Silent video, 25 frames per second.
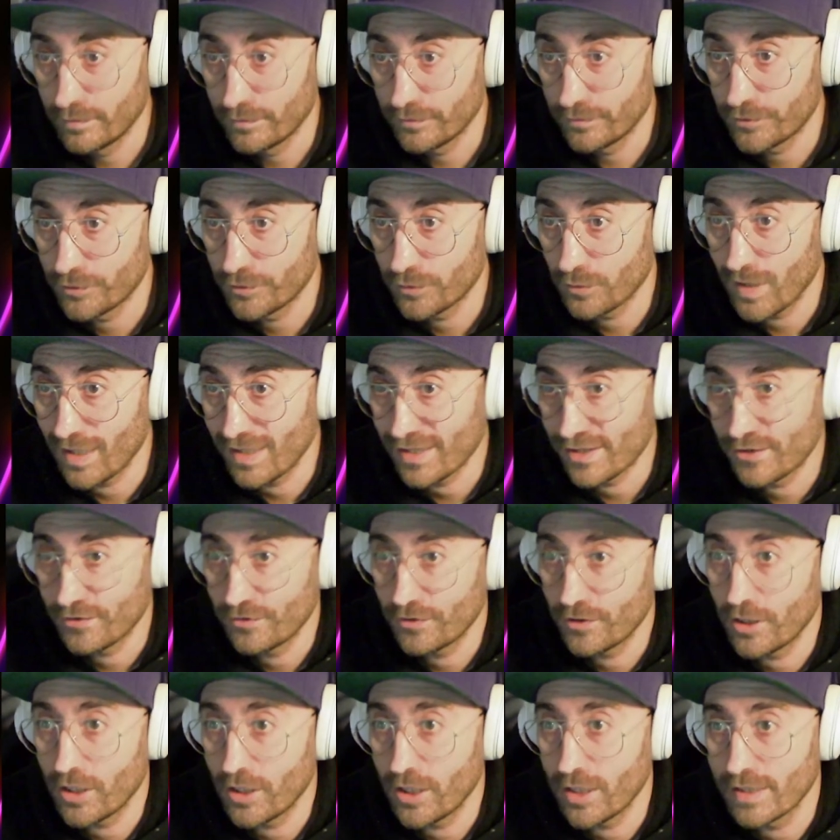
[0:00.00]
Through
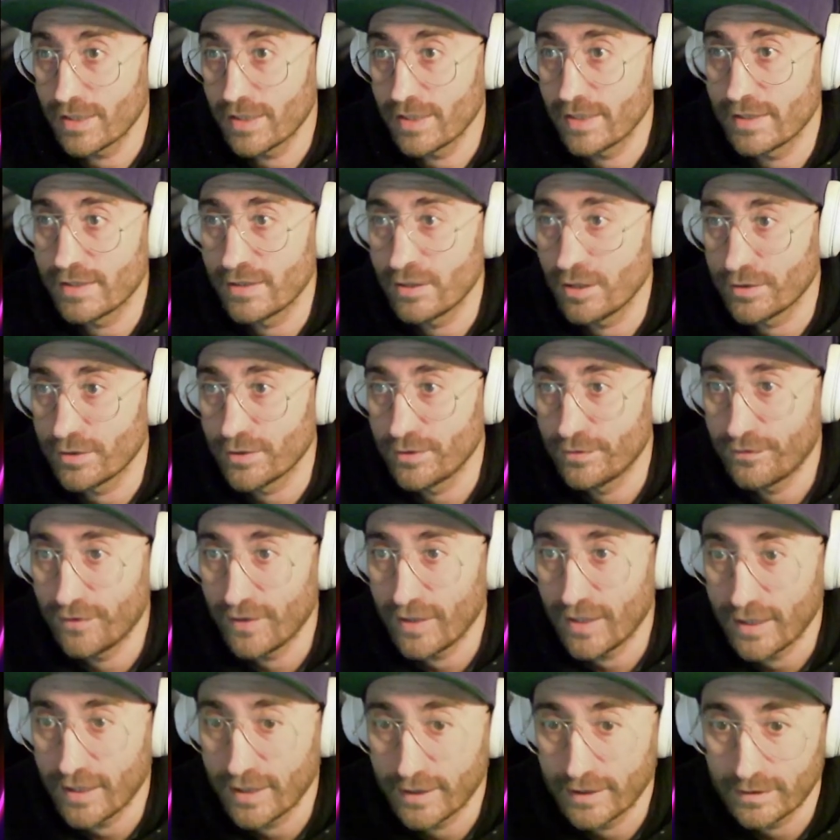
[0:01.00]
asteroids is not
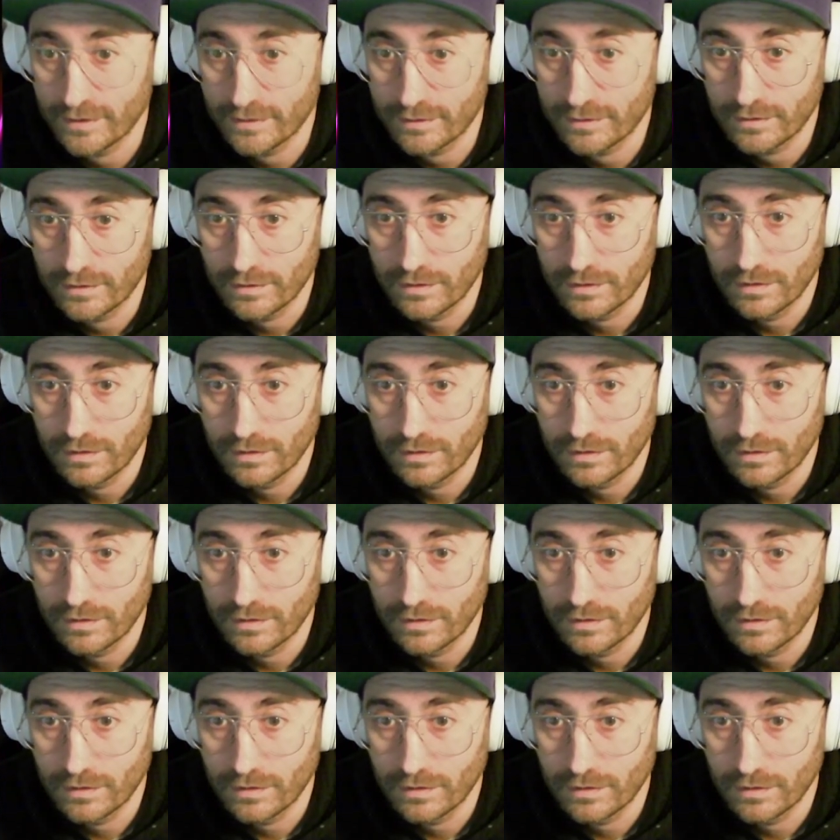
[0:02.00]
defined,